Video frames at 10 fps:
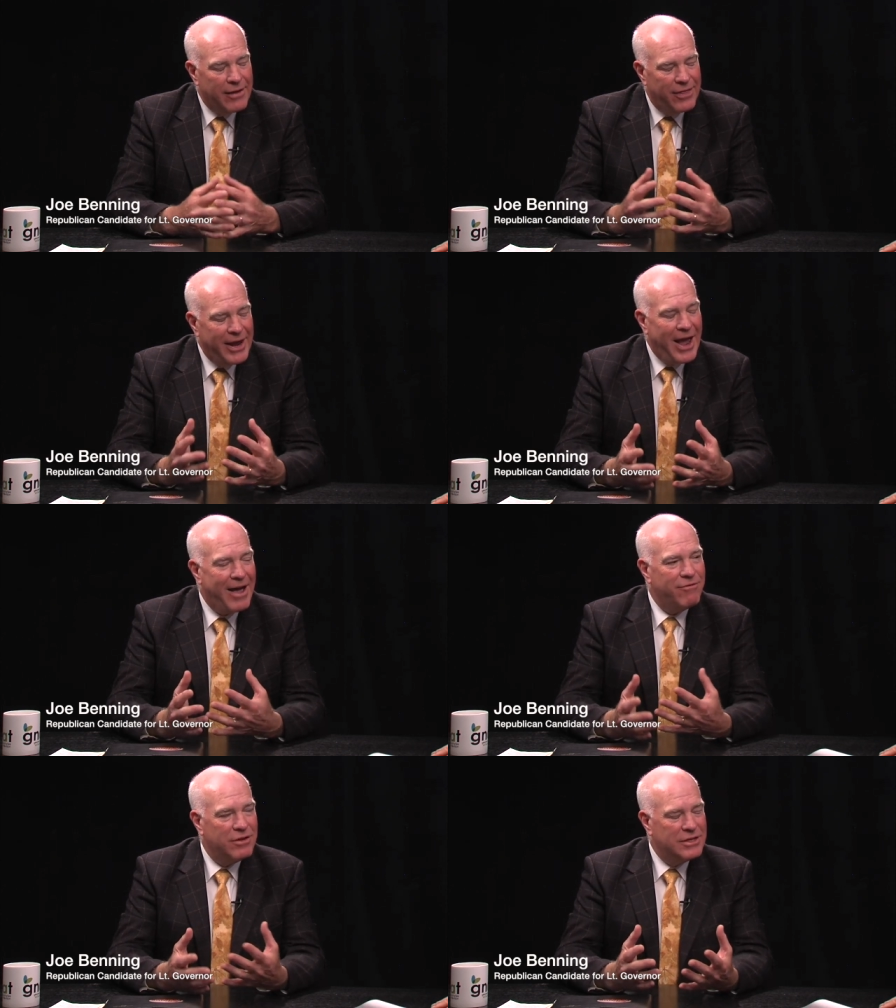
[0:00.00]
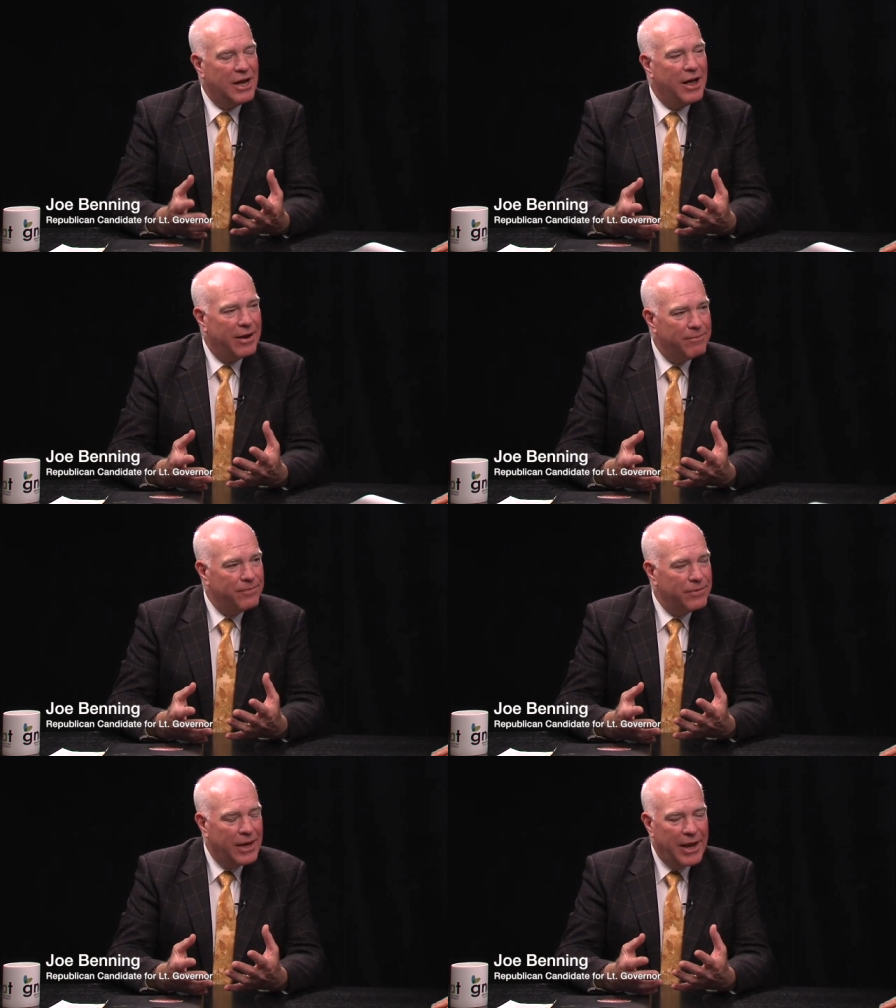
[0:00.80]
they have the time
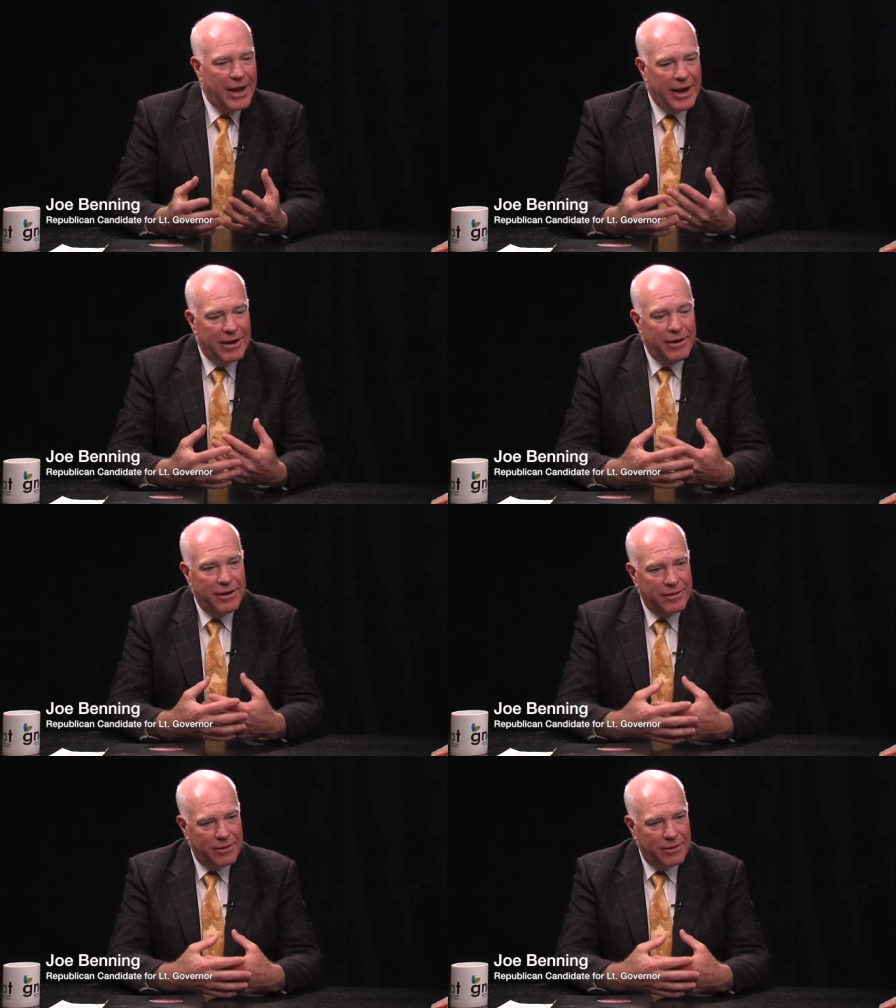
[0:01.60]
and